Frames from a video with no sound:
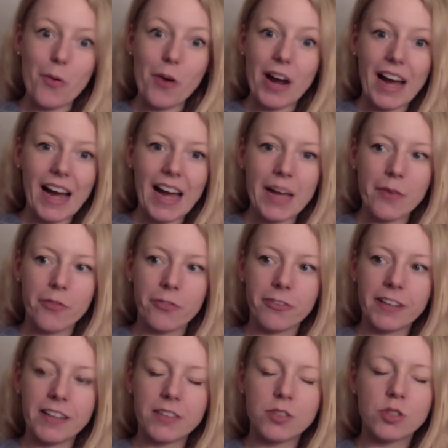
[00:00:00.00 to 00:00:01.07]
I
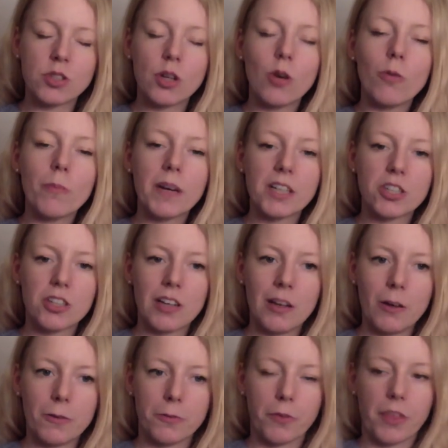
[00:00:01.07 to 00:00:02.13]
fell so much in
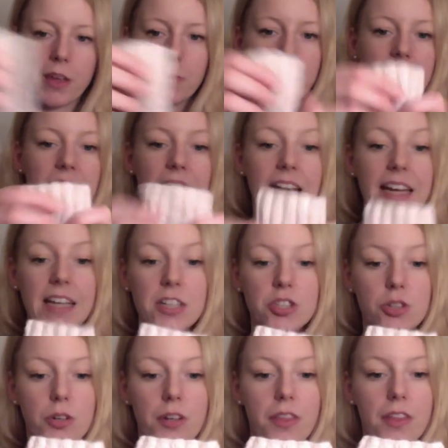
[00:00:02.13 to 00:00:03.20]
love with them, and I
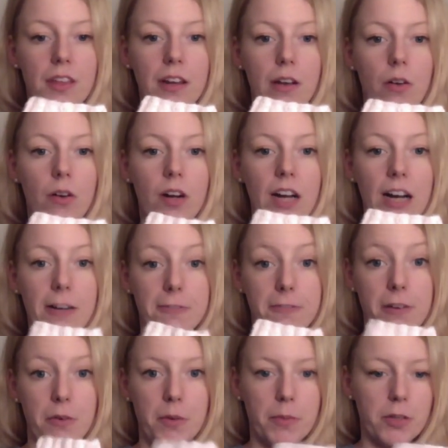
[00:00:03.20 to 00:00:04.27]
enjoyed the long cuff
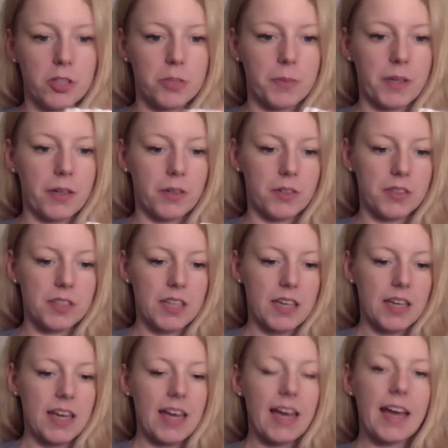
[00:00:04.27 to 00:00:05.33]
very much because
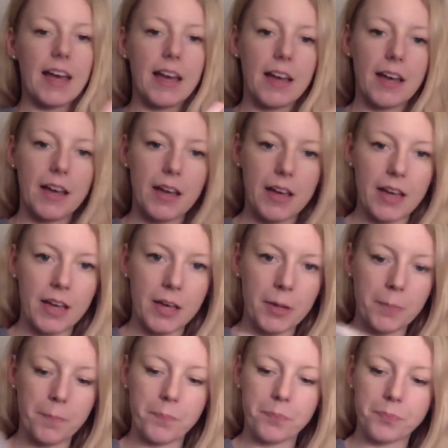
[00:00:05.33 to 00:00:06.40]

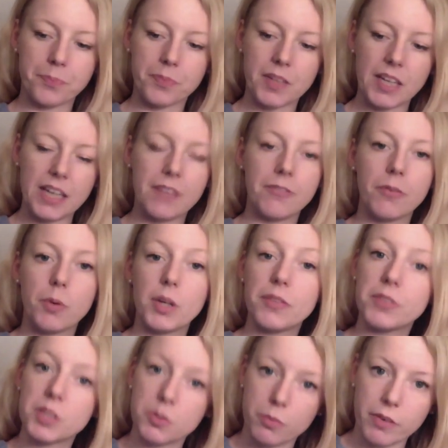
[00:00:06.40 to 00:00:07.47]
if
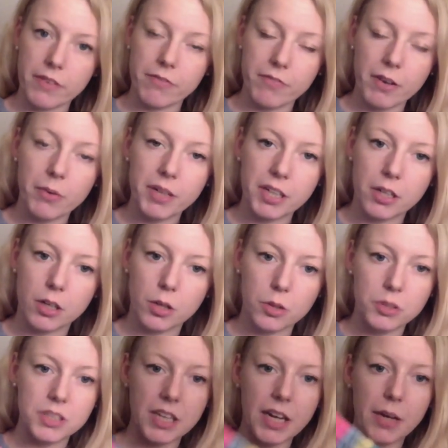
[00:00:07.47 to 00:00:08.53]
it's very
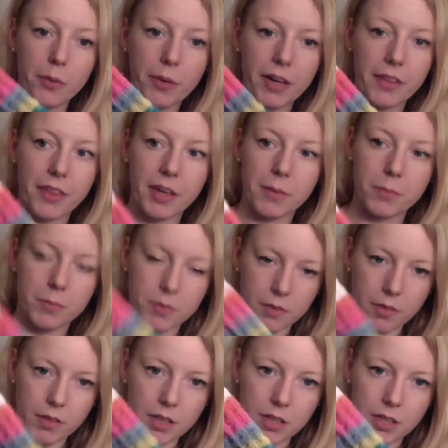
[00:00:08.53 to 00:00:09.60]
cold, I wear them
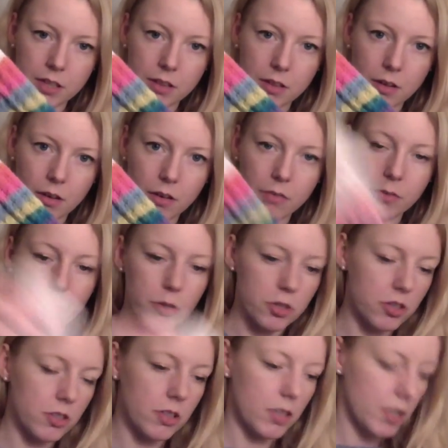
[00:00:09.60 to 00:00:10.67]
in the long
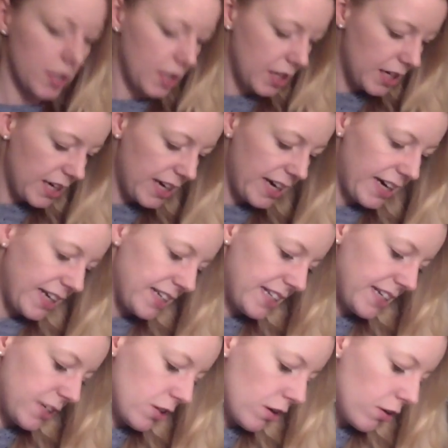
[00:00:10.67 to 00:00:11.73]
version, And
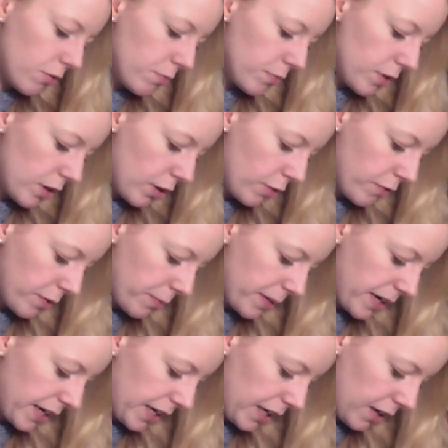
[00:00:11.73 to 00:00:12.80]
at home, over
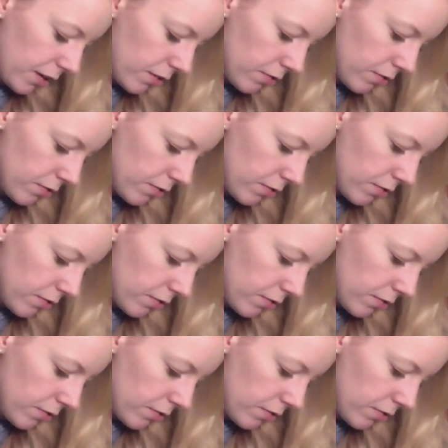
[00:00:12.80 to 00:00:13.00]
my